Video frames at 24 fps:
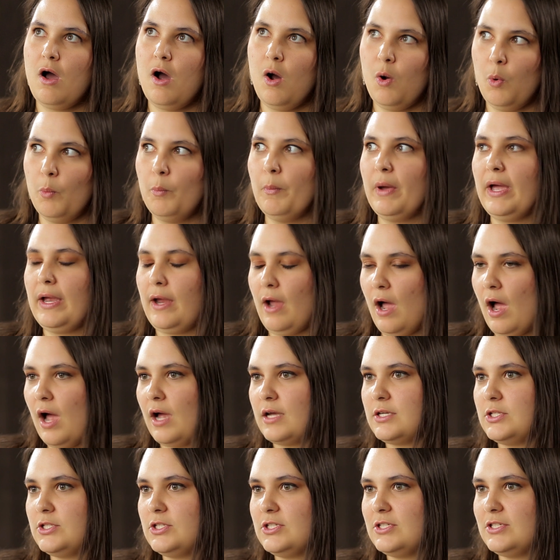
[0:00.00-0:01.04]
oh my
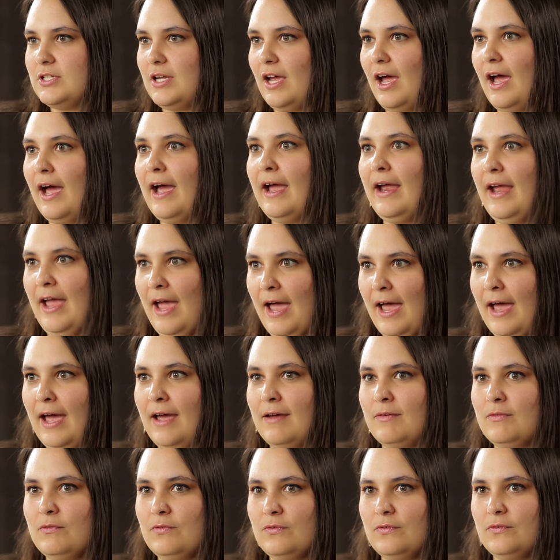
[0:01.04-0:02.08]
gosh, I
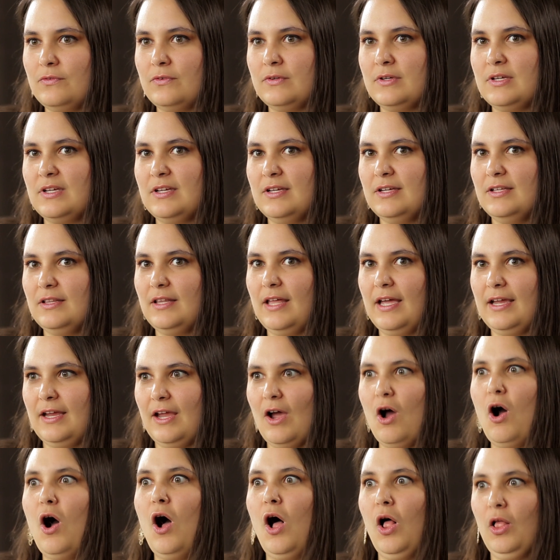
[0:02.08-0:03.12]
have like
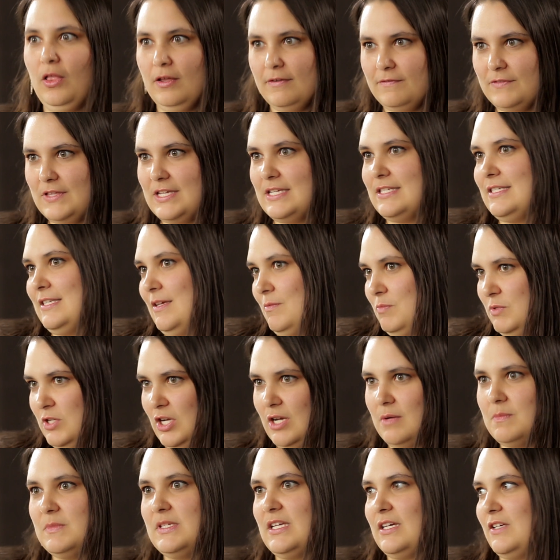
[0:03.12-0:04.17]
all of these
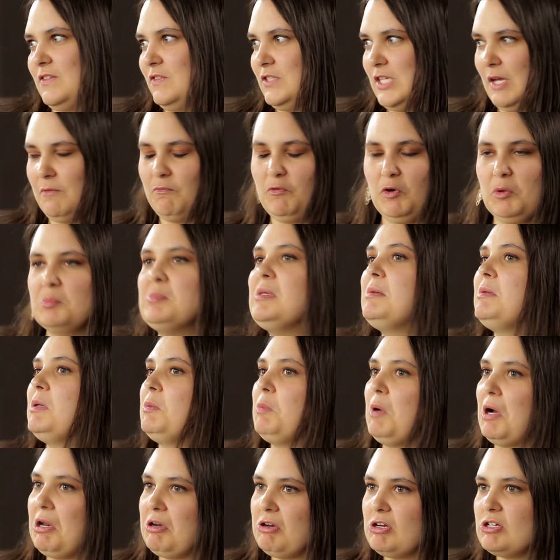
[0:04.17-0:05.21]
symptoms except for maybe
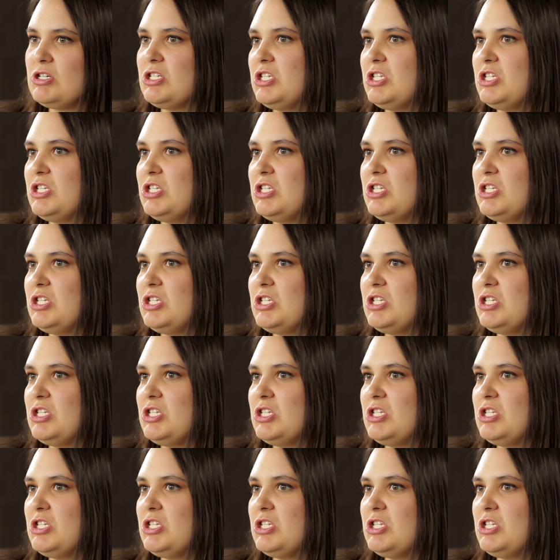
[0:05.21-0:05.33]
one or